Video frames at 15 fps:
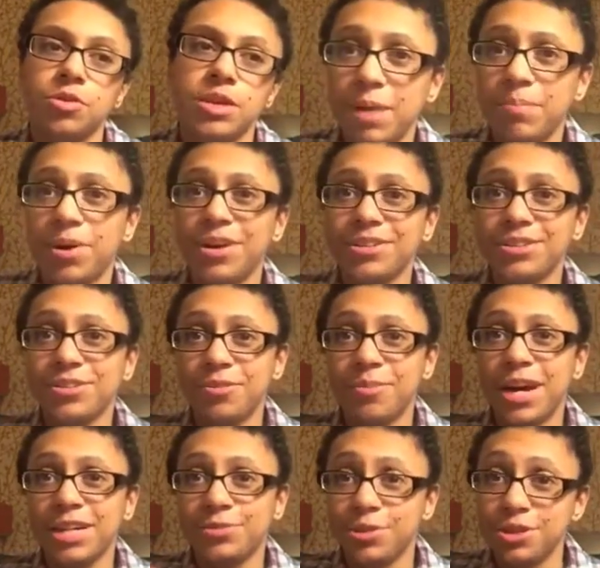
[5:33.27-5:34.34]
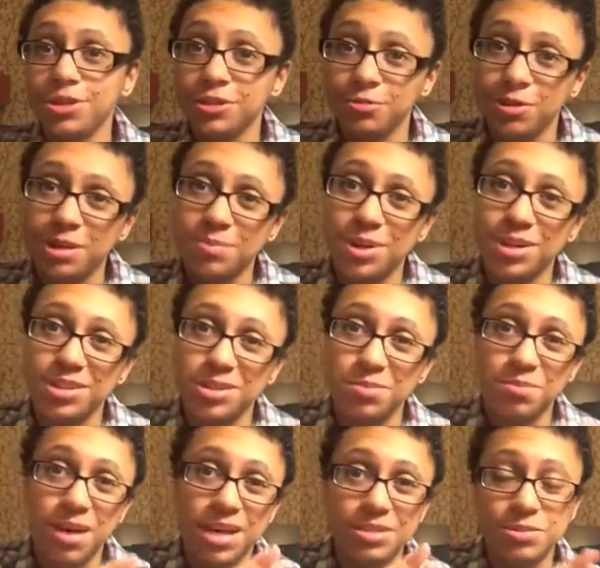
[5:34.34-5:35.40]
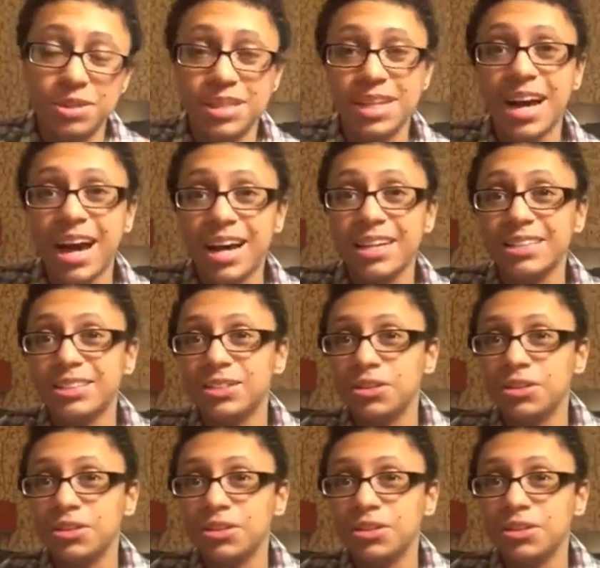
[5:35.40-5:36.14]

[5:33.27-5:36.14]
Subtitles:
My parts don't match with girls, but my parts match with guys,